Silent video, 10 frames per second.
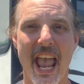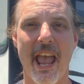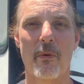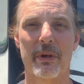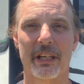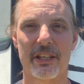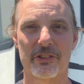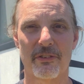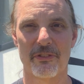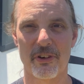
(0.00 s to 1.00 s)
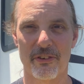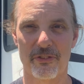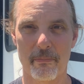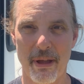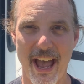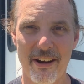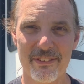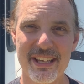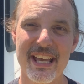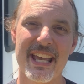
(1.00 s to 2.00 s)
And when it gets converted from
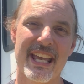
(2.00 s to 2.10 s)
battery,